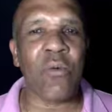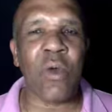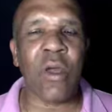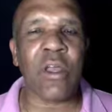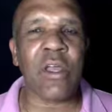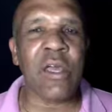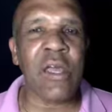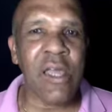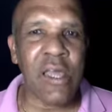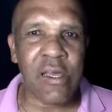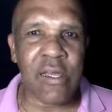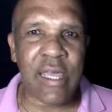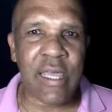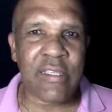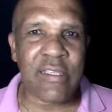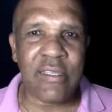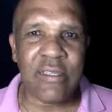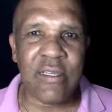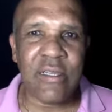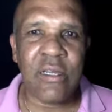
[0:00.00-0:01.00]
what
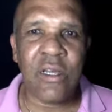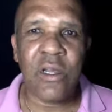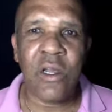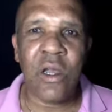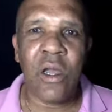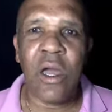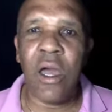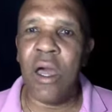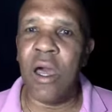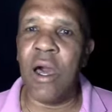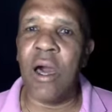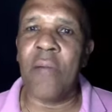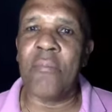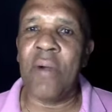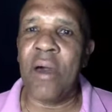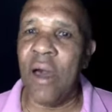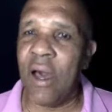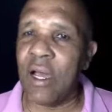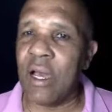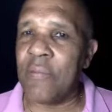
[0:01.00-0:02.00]
gets
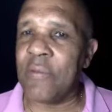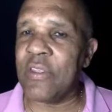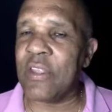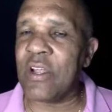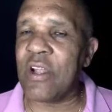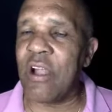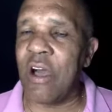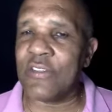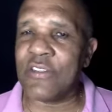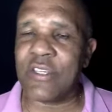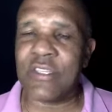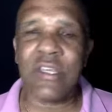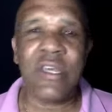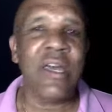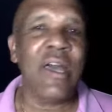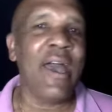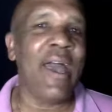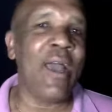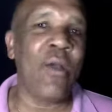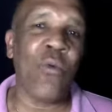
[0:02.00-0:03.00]
hung up in the closet
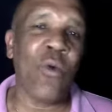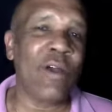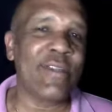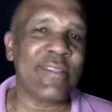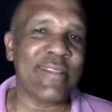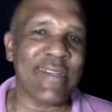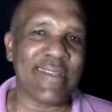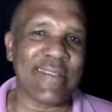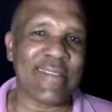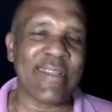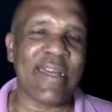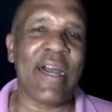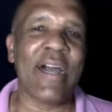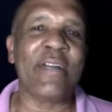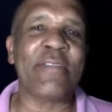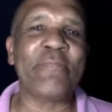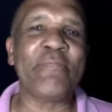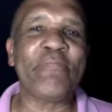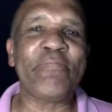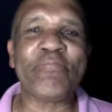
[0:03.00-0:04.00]
and what does not.
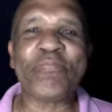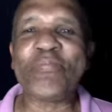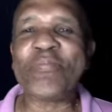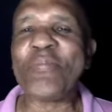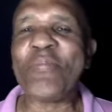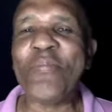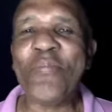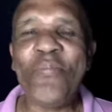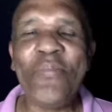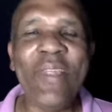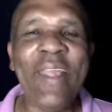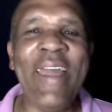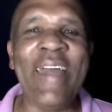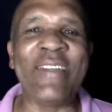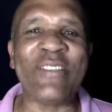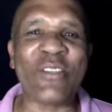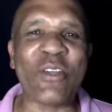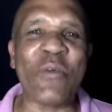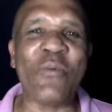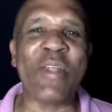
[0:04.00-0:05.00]

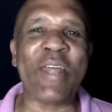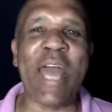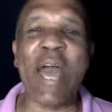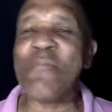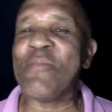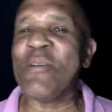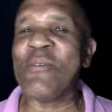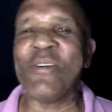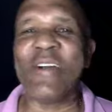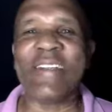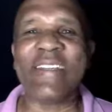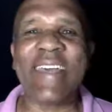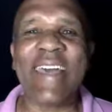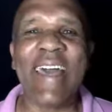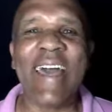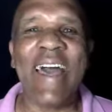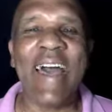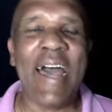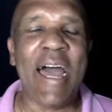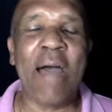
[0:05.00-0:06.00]
And so what happened was,
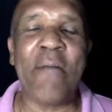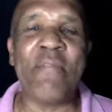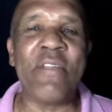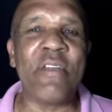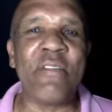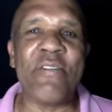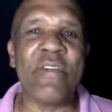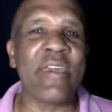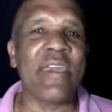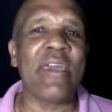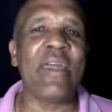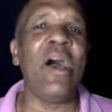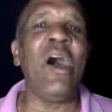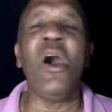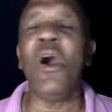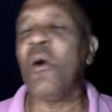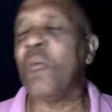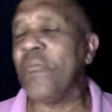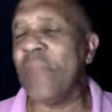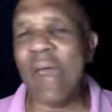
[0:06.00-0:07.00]
I'm there thinking,
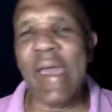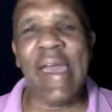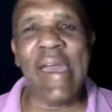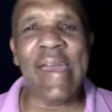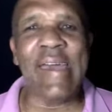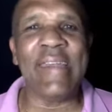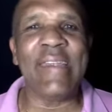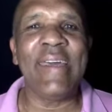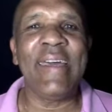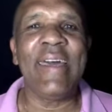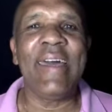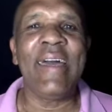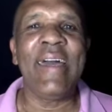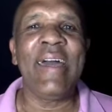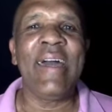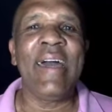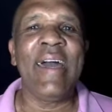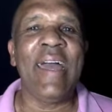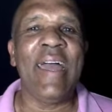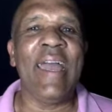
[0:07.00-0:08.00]
oh man,
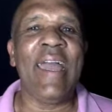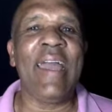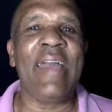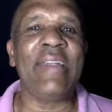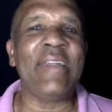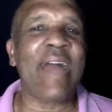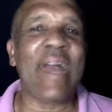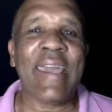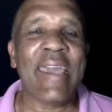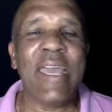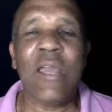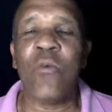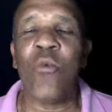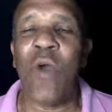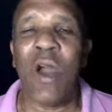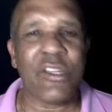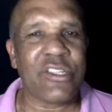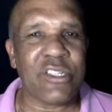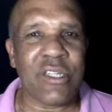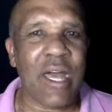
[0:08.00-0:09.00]
and I can't
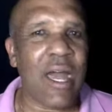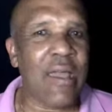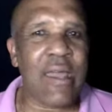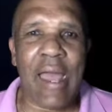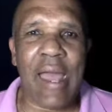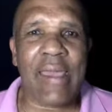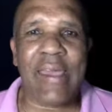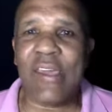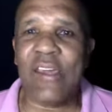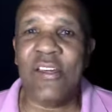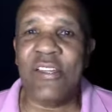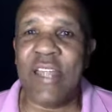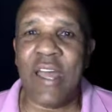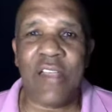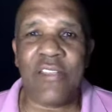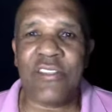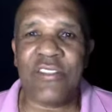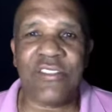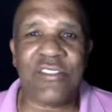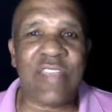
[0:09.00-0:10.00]
watch it. I could
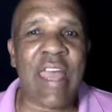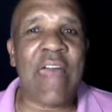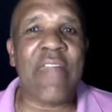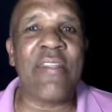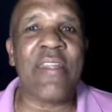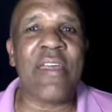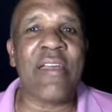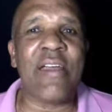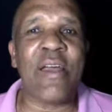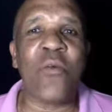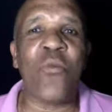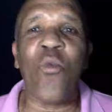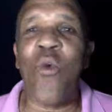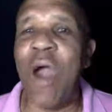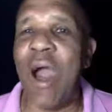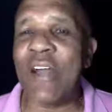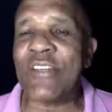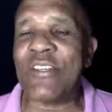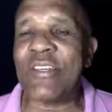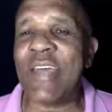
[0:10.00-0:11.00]
not stand there and
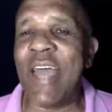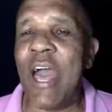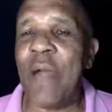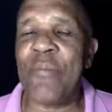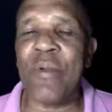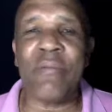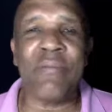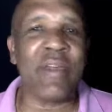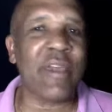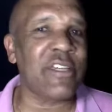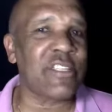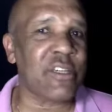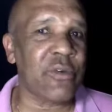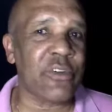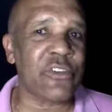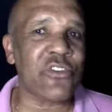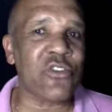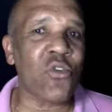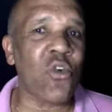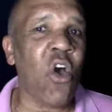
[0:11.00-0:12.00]
watch it happen because it
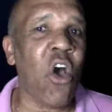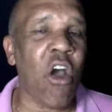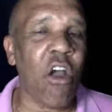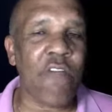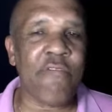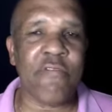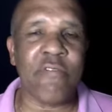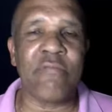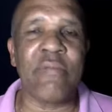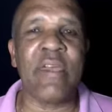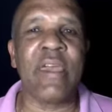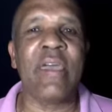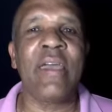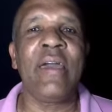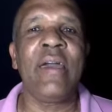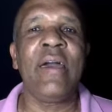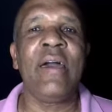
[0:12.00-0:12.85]
was too hard for me.